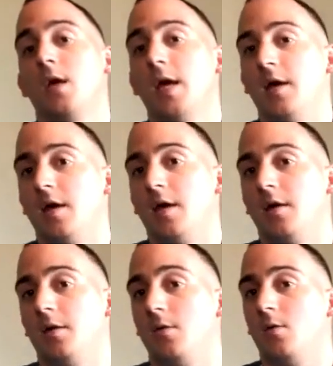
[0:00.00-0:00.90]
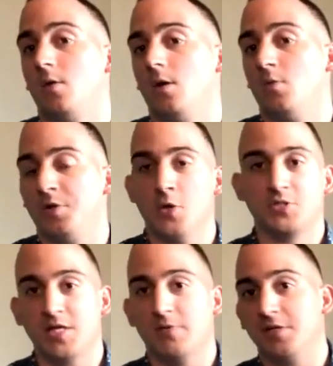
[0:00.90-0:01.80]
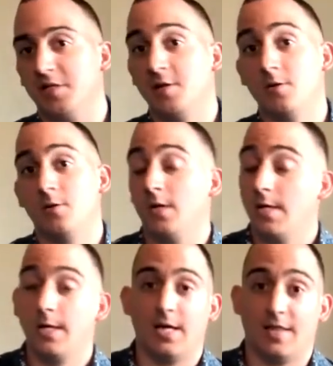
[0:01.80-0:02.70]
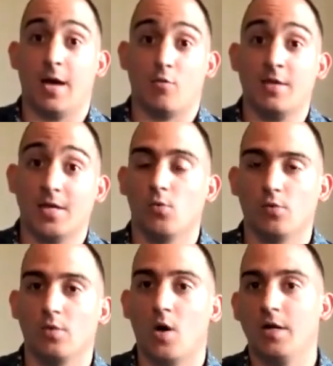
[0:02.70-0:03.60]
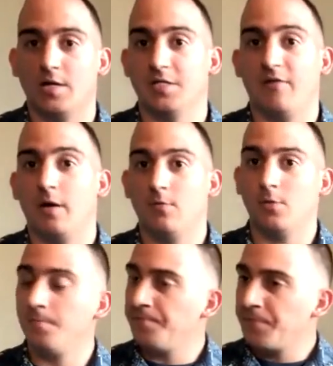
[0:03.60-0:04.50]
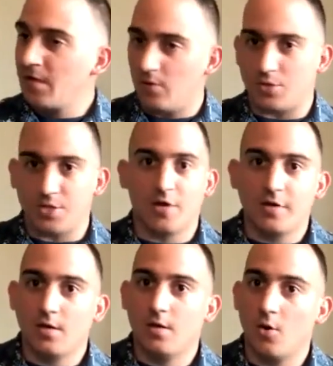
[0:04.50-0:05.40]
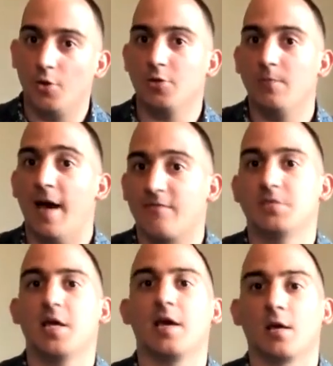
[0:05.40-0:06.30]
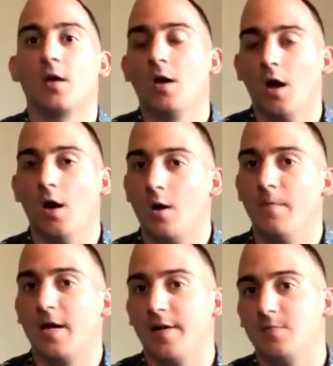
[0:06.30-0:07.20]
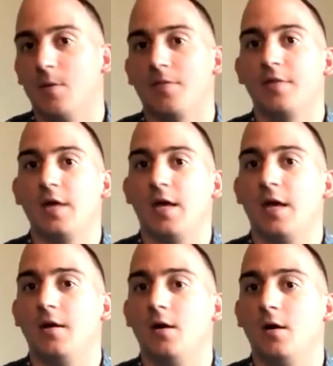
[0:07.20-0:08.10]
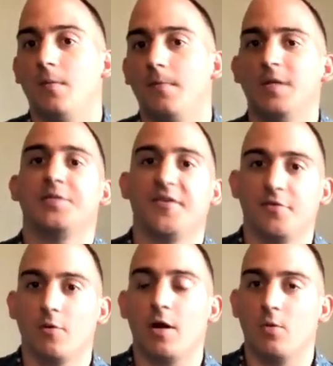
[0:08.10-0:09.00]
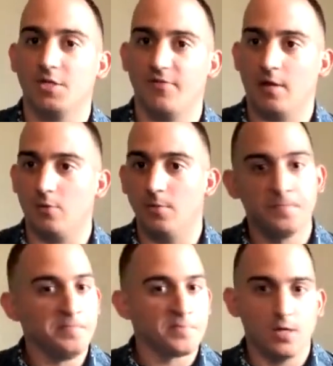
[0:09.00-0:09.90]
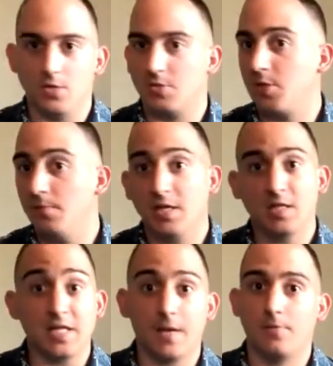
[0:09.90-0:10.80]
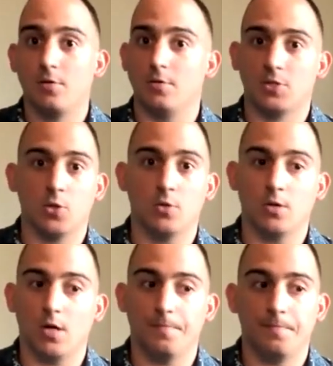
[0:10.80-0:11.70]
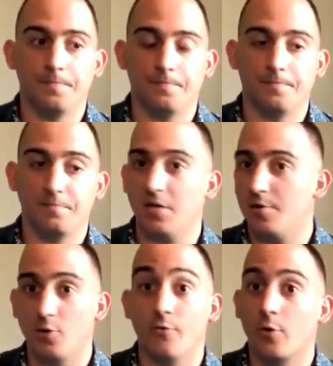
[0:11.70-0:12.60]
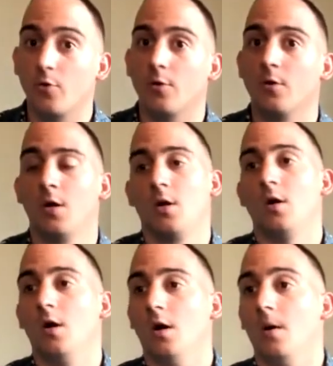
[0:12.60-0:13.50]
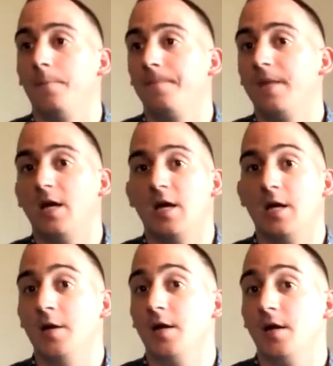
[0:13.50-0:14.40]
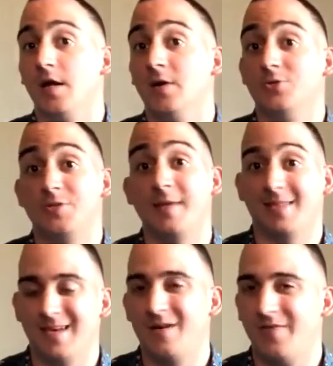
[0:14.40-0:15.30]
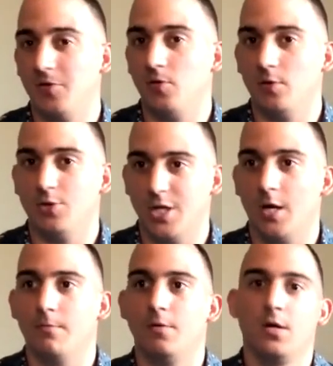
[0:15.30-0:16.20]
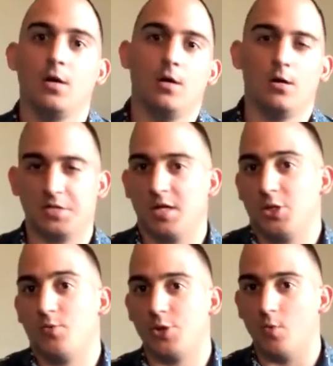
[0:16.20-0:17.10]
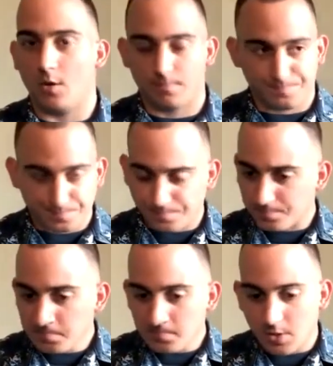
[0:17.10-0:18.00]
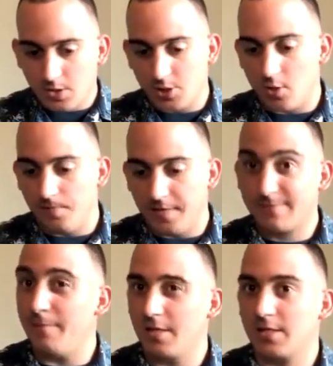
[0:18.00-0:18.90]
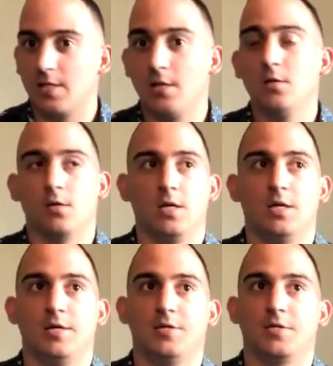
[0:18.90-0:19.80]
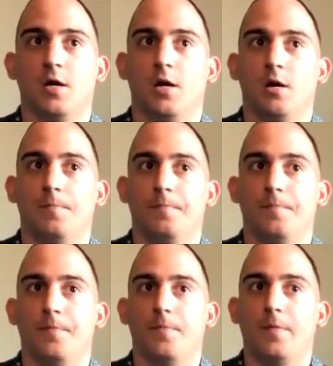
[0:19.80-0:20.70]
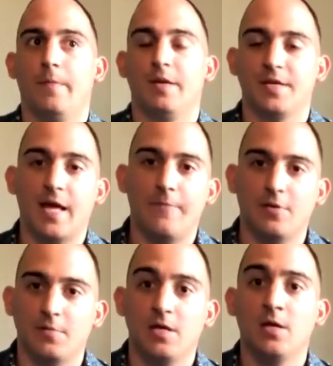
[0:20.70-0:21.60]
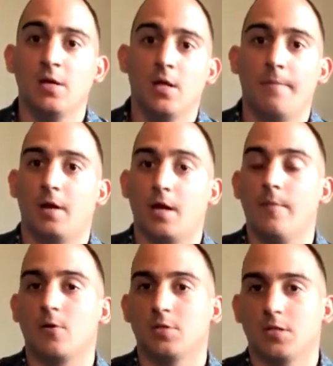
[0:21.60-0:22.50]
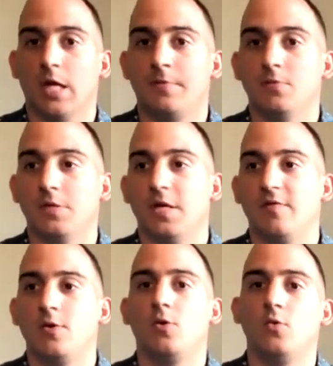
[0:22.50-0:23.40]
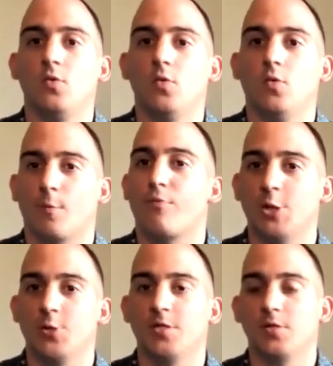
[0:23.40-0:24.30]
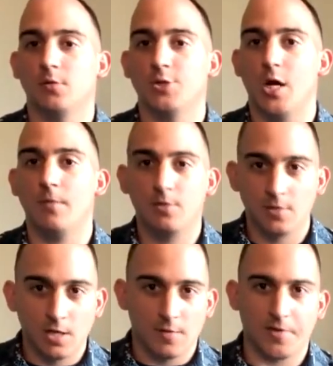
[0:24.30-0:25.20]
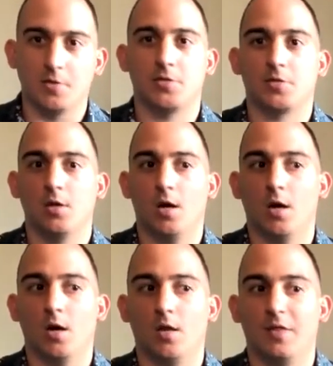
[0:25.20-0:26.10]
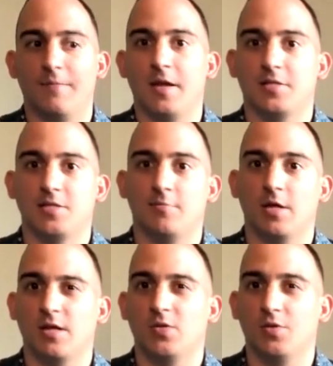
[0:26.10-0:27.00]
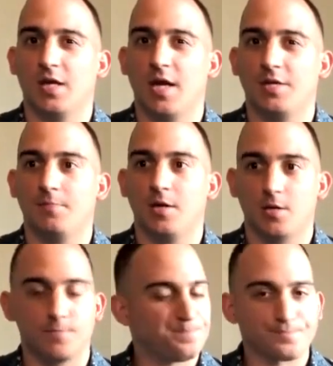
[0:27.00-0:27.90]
and when you go and sit down with the detailer, and that rate that you really want isn't available, there's nothing holding you back from saying, I'll come back next month and see if the rate I want's available. You'll still be in DEP, you'll still be under your recruiter, and it will just make them have to do their job to get you what you want. So that's my biggest thing is, I mean, it didn't happen to me, but I come across a lot of people in the Navy who were pressured into their job because they made it seem like that's what they had to pick,